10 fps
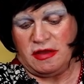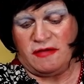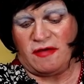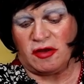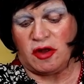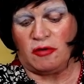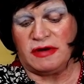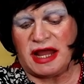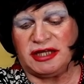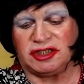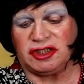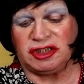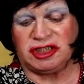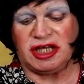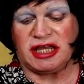of our coronation
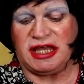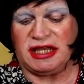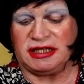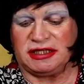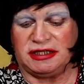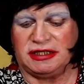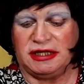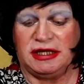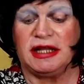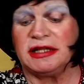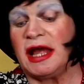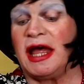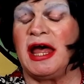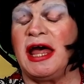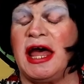chicken.
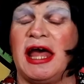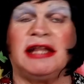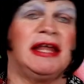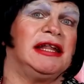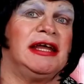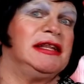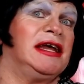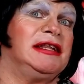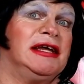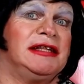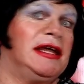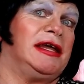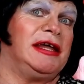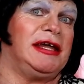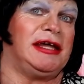Da da da da da da
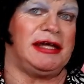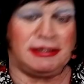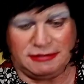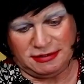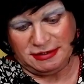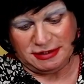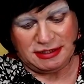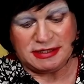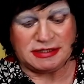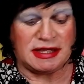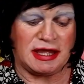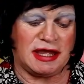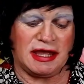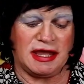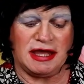da
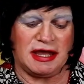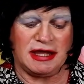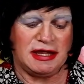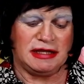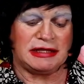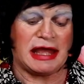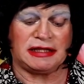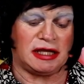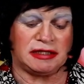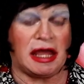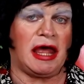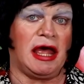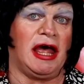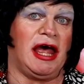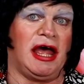da da
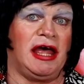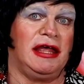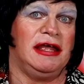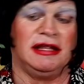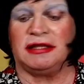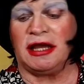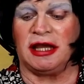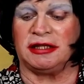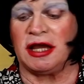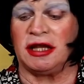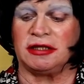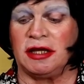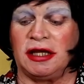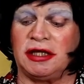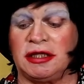da da
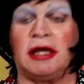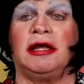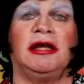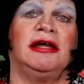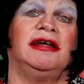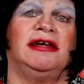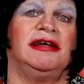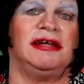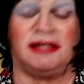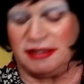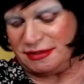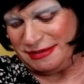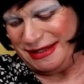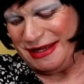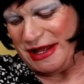da da.
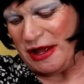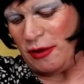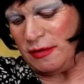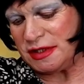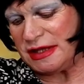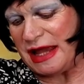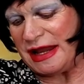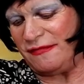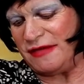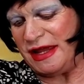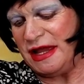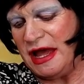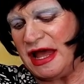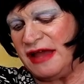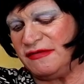Oh, isn't that lovely?
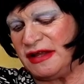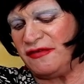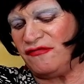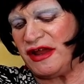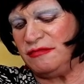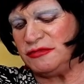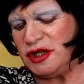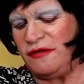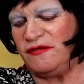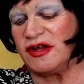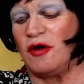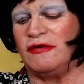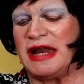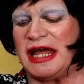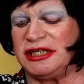Even a theme tune for
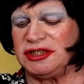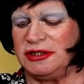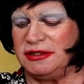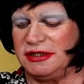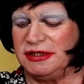coronation.